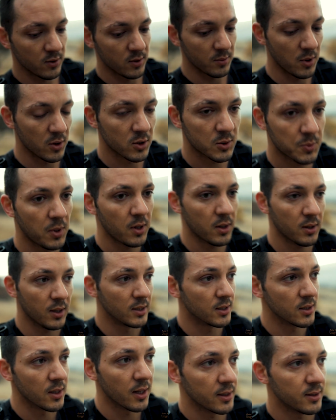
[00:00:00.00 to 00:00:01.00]
for the most part
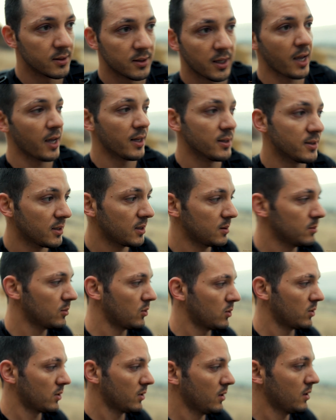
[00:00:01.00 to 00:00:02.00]
until I can't
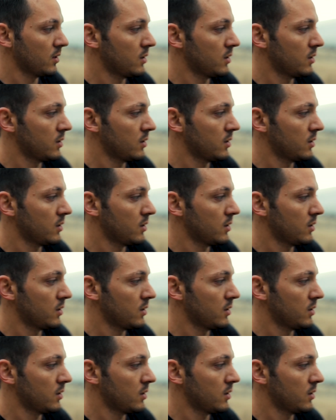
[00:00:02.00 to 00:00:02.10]
anymore.